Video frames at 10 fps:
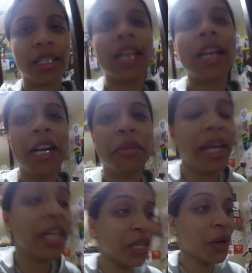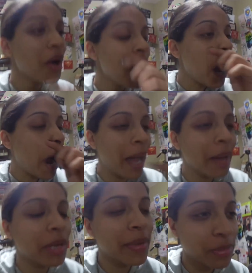I can kind of bake. So
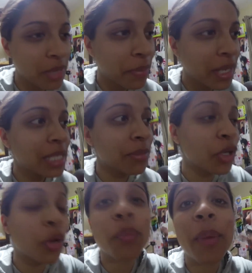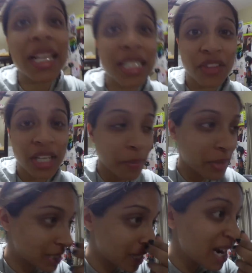I'm gonna make some cupcakes. I'm gonna go buy stuff the
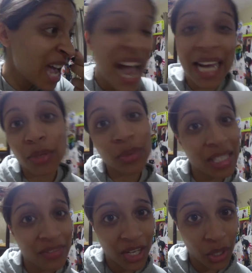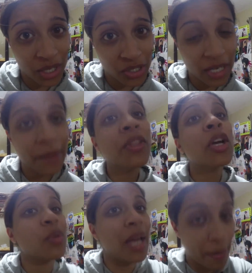cupcakes. Then I didn't release a video yesterday,
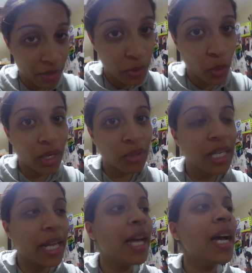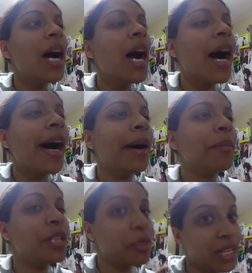so I'm gonna put one out today,
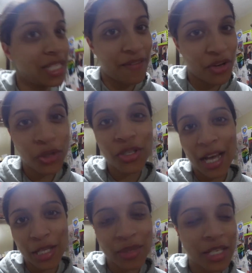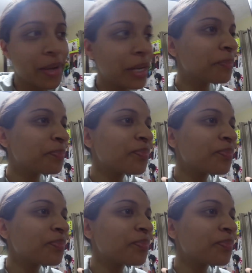um, just because I have a huge announcement to make.